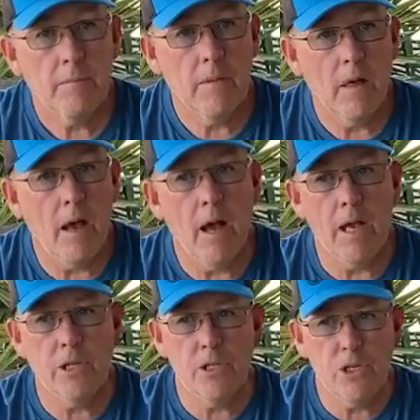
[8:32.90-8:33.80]
uh,
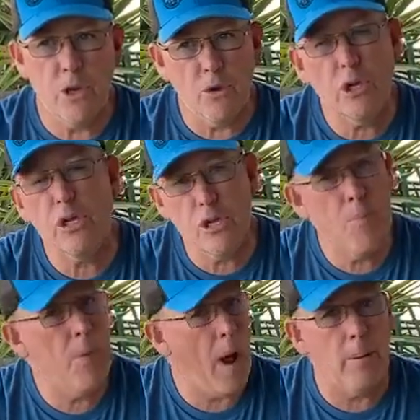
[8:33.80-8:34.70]
you, you
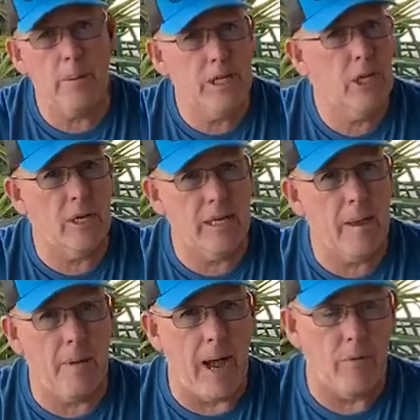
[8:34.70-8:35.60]
probably could get
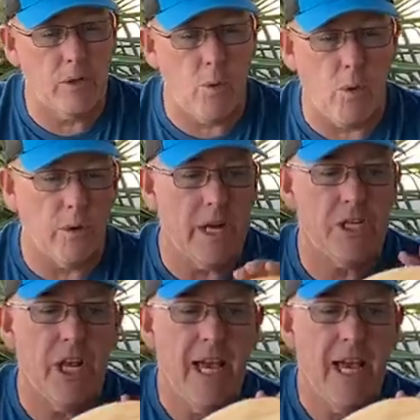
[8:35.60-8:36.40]
by with quarter inch